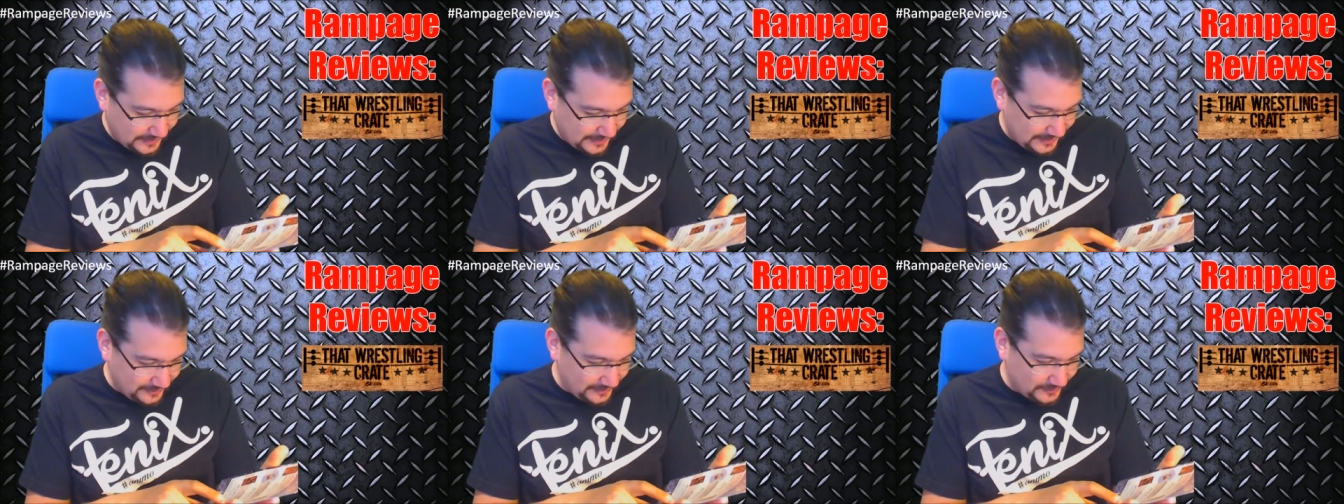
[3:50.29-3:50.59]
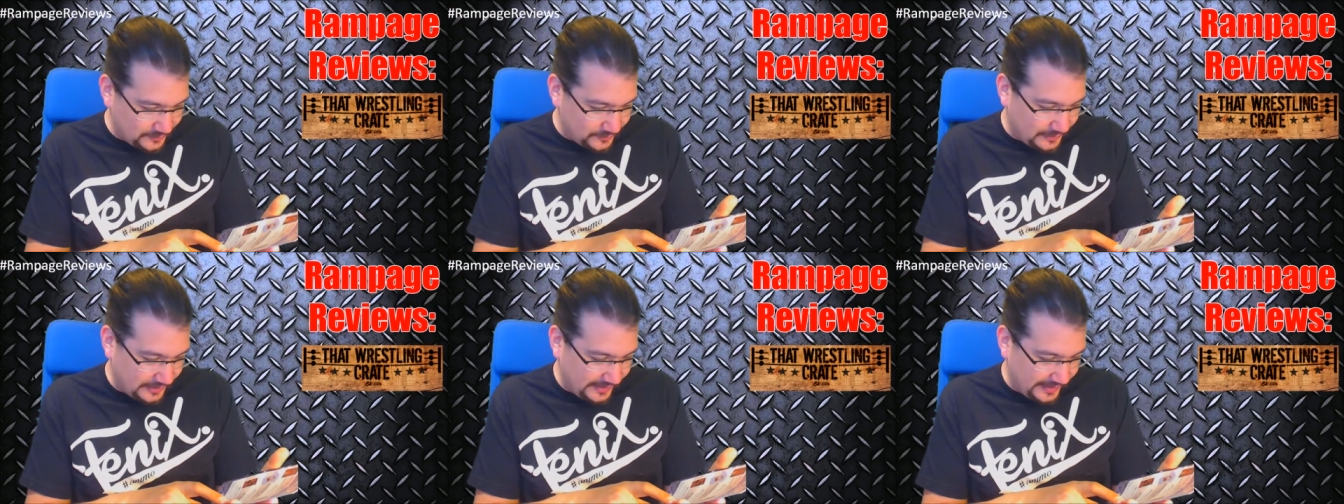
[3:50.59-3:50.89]

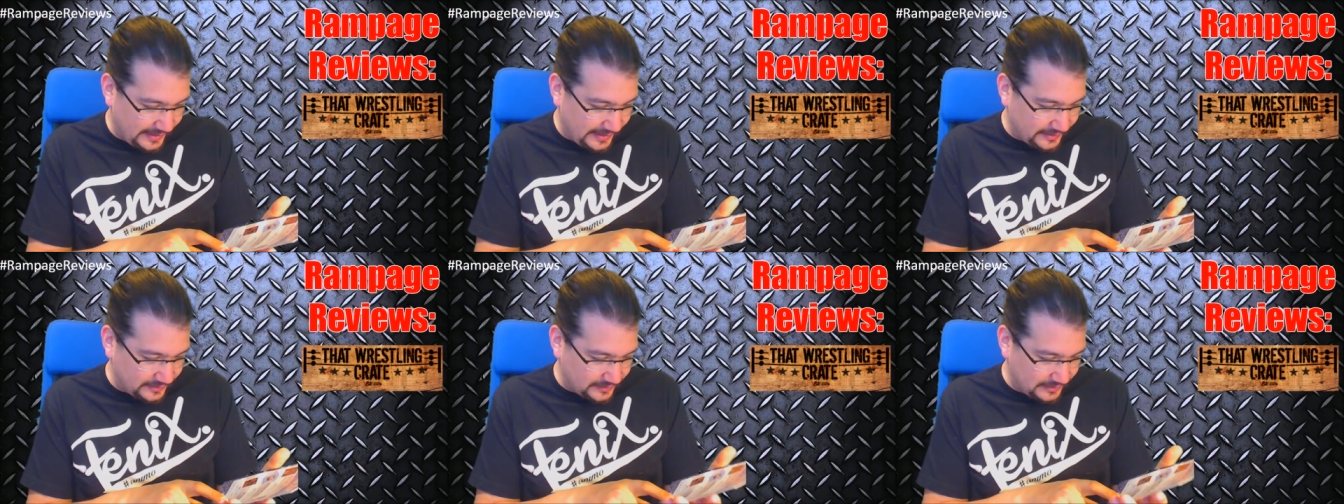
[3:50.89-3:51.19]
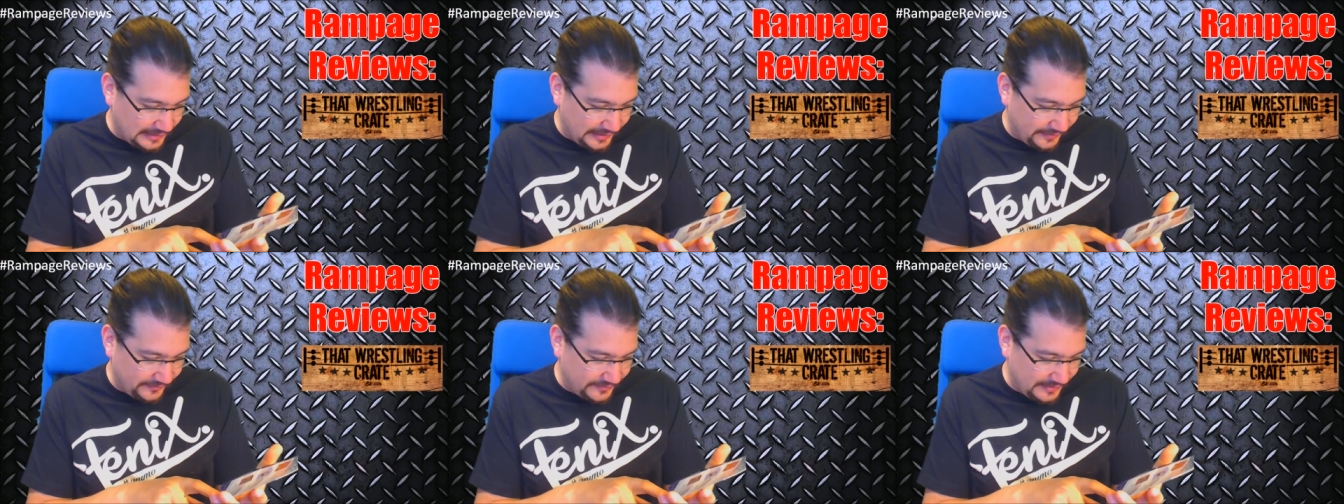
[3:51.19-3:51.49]
Ellsworth
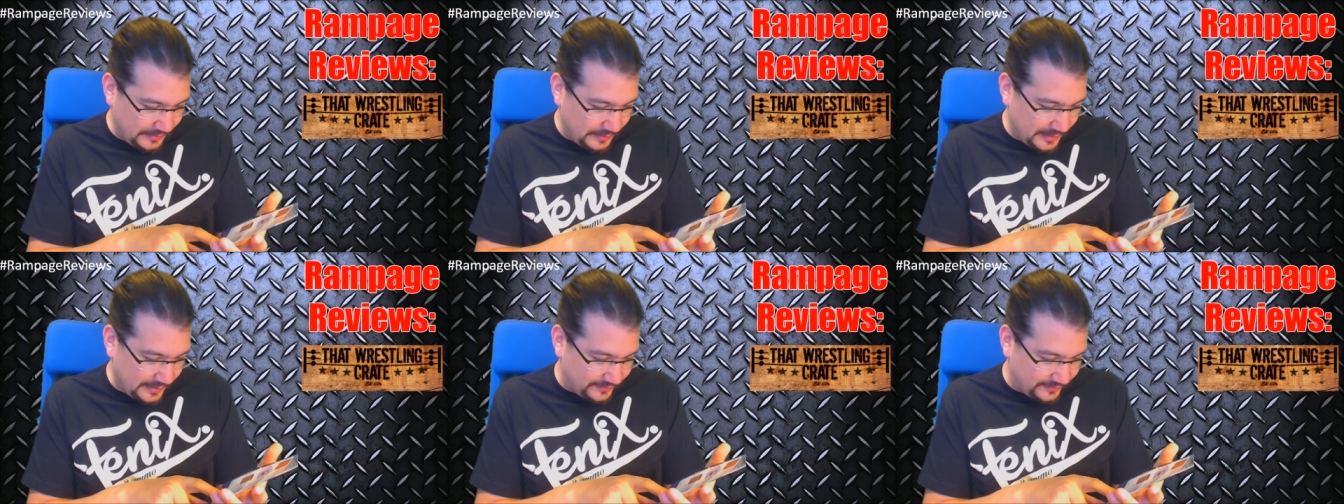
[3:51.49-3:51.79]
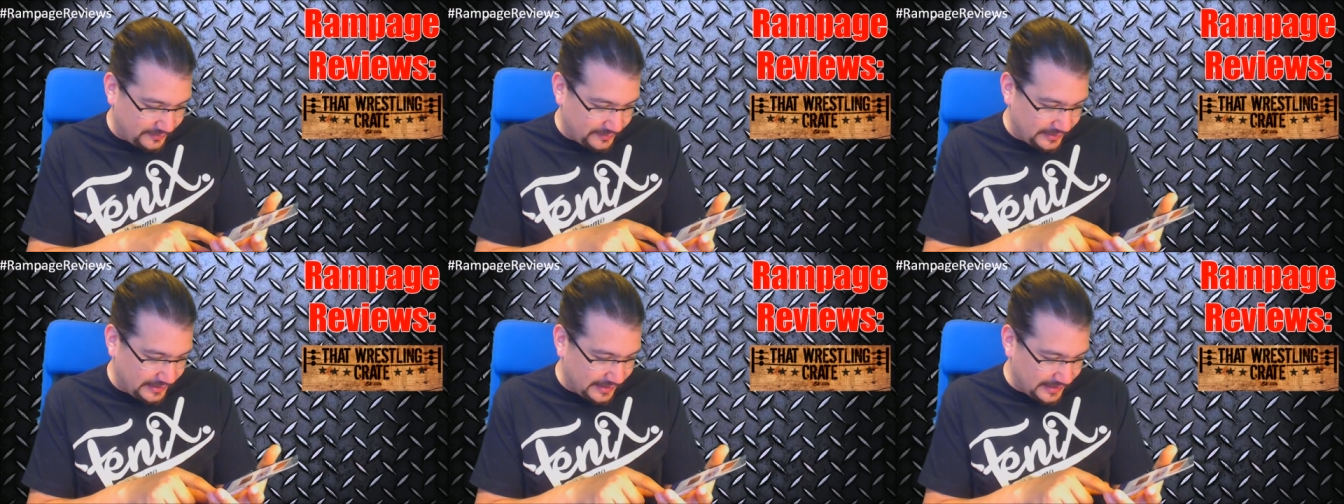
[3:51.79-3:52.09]
autograph,
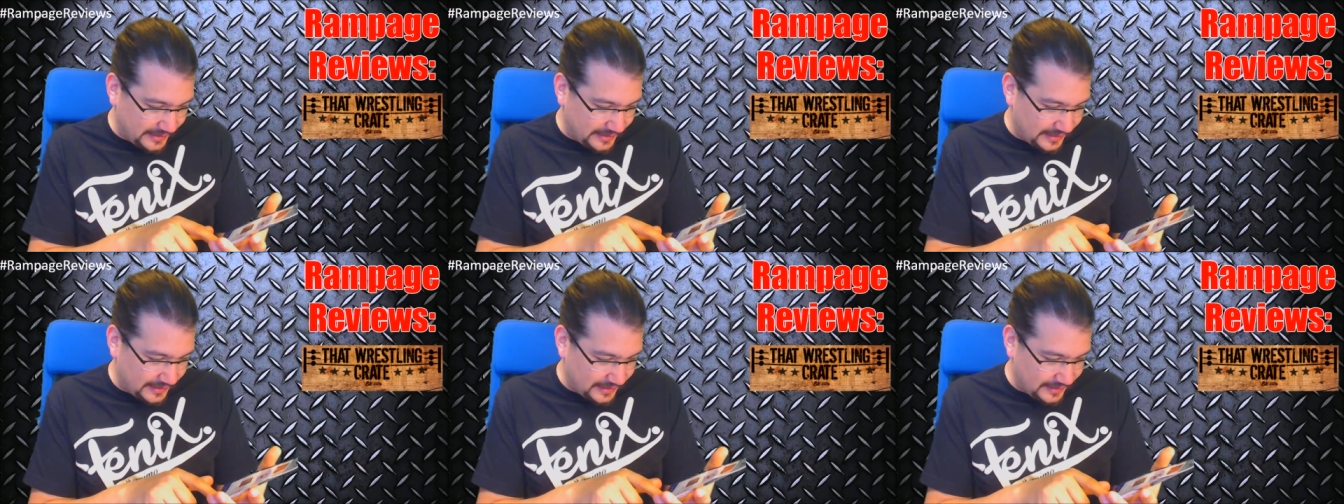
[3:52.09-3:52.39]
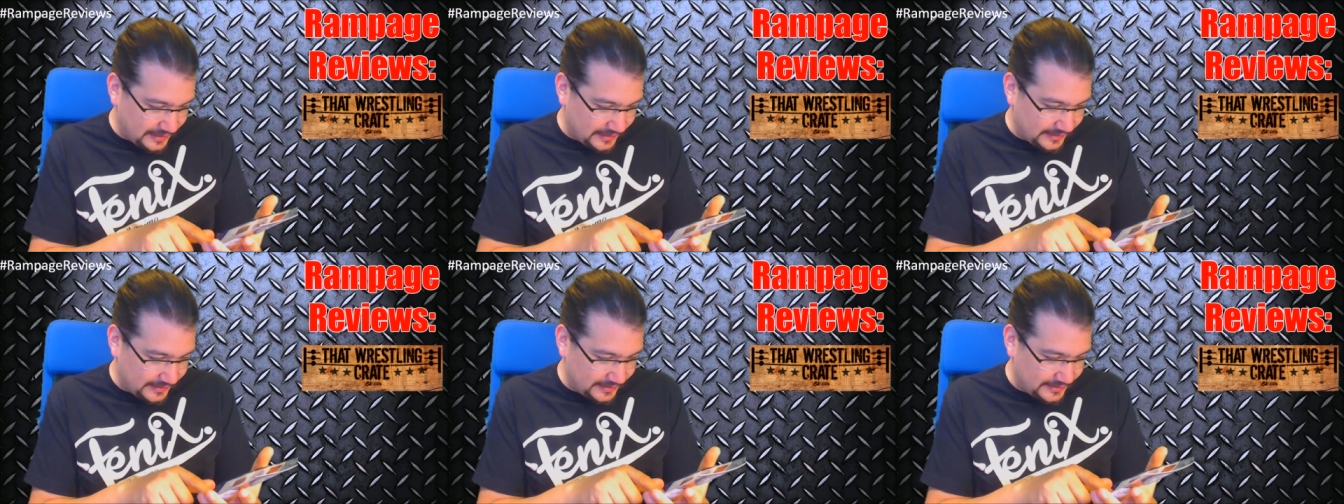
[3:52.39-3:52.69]
WF trading
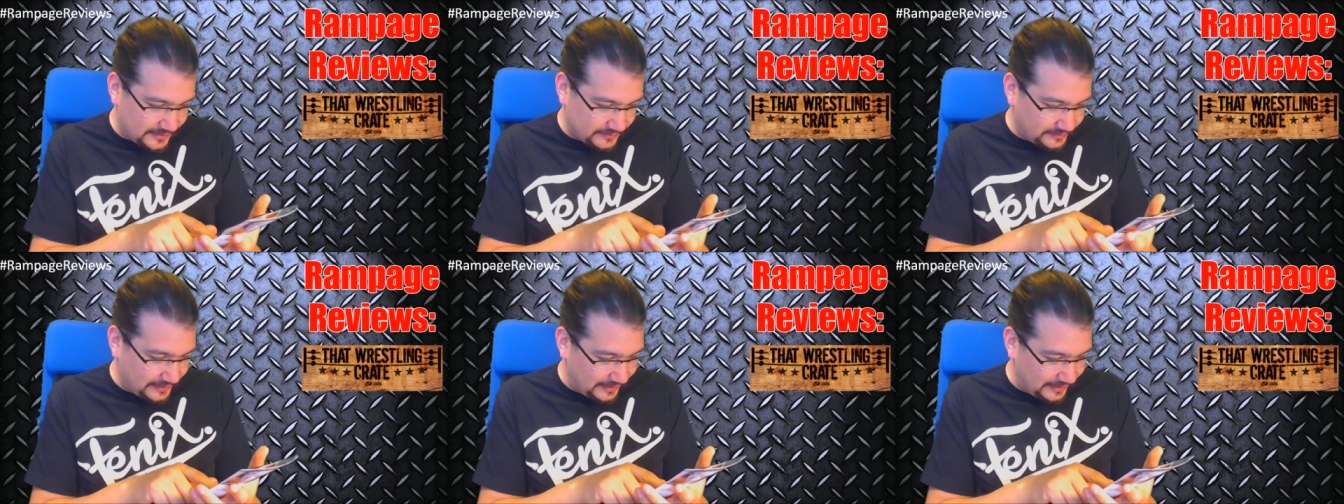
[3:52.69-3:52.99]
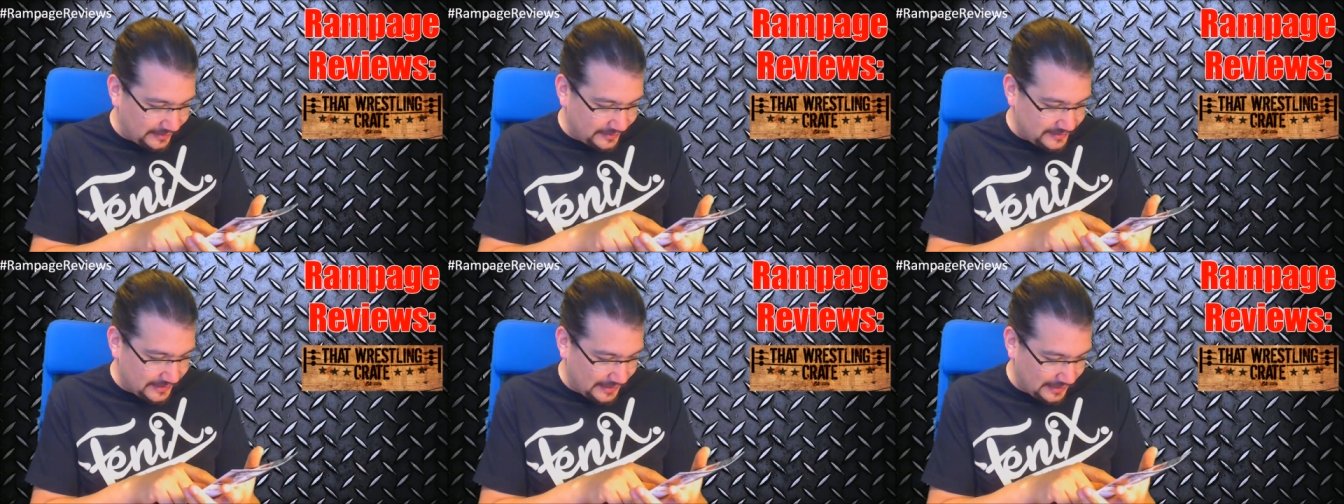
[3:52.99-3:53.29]
cards,
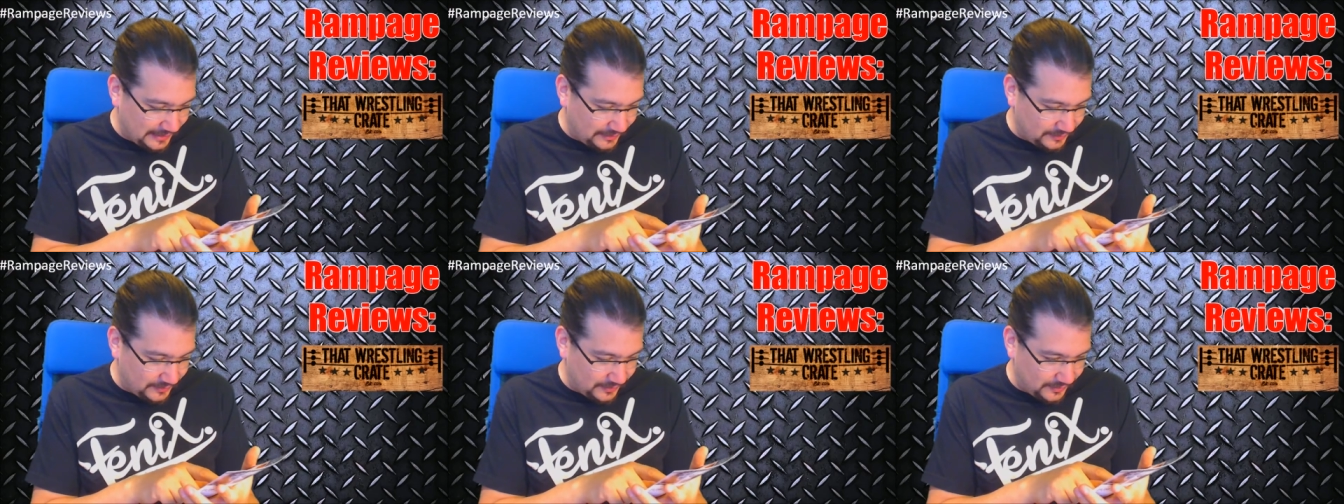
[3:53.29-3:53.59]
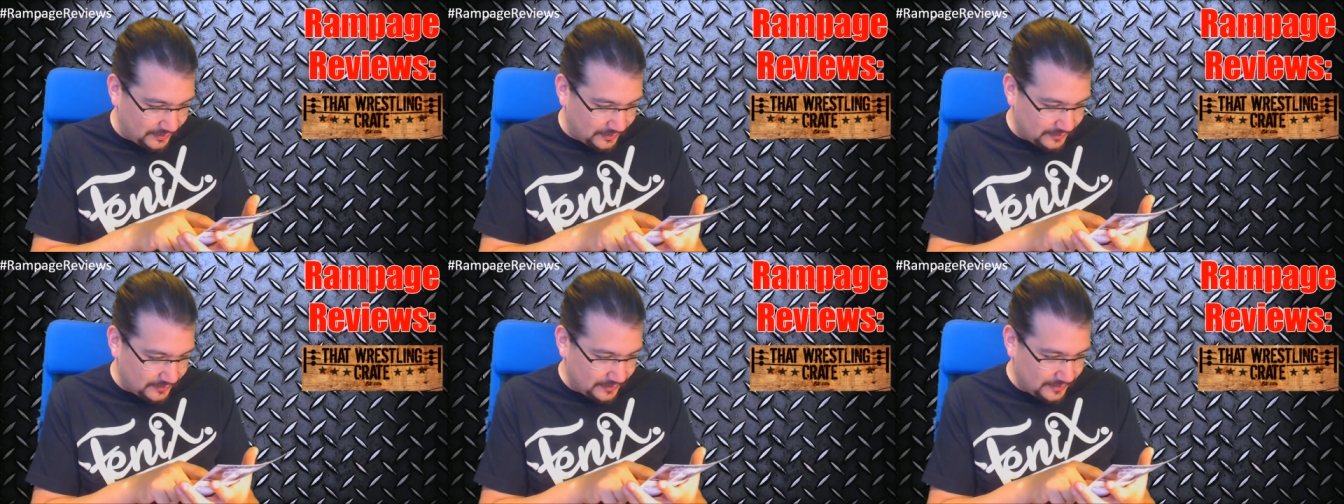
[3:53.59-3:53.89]
rally
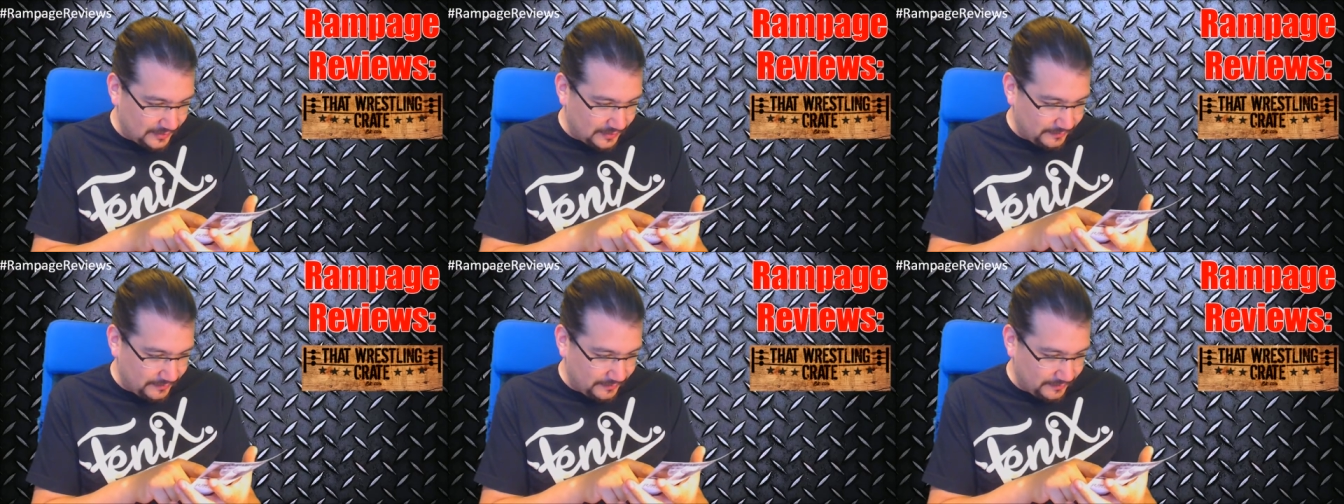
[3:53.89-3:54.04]
towel,